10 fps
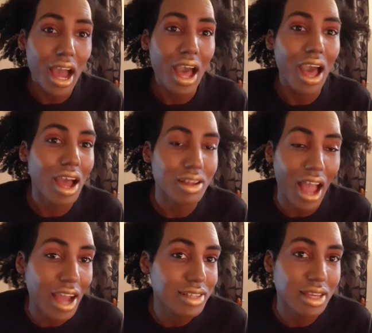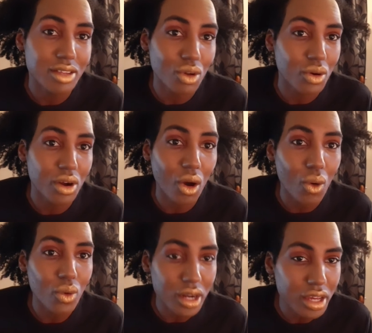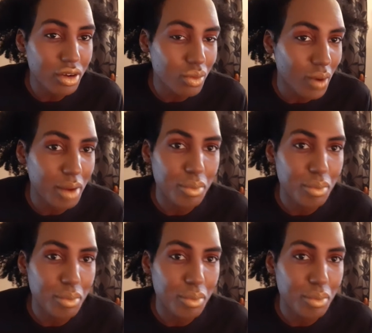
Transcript: I say throw the whole league away,